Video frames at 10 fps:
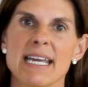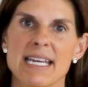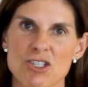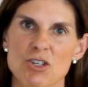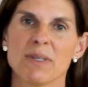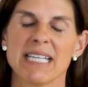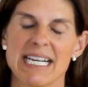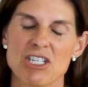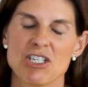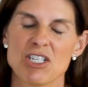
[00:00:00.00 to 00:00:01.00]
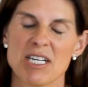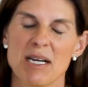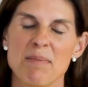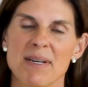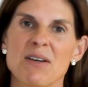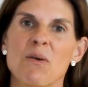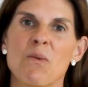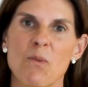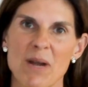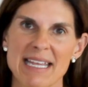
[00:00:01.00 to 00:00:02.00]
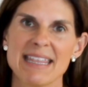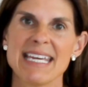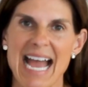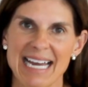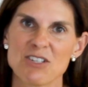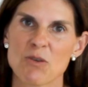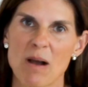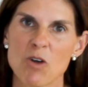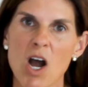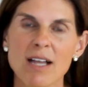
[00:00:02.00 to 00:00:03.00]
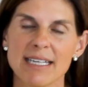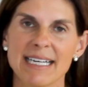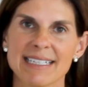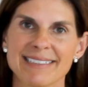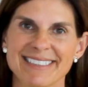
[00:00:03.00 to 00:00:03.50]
is your relationship with the addict or alcoholic?